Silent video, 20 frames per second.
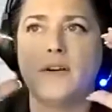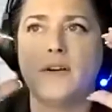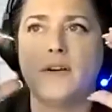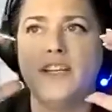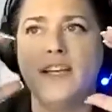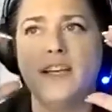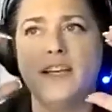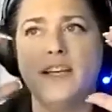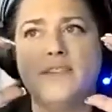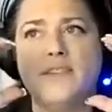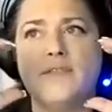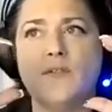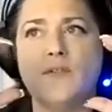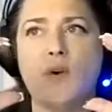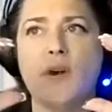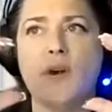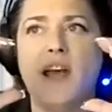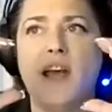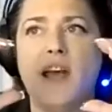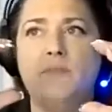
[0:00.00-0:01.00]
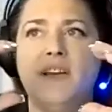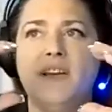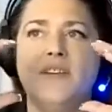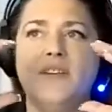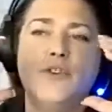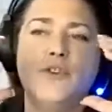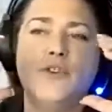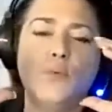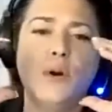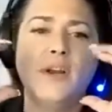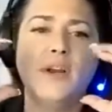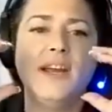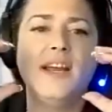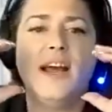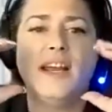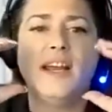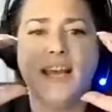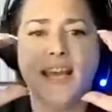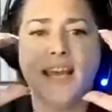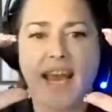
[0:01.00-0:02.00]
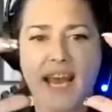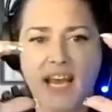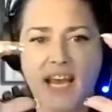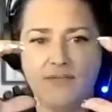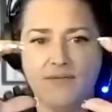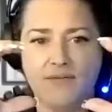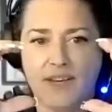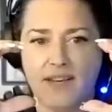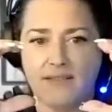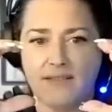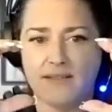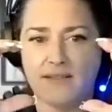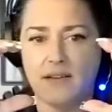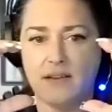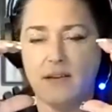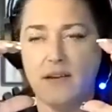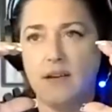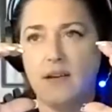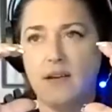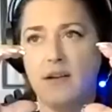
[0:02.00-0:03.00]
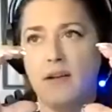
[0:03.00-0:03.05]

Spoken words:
Articulate Storyline because you're working on a canvas.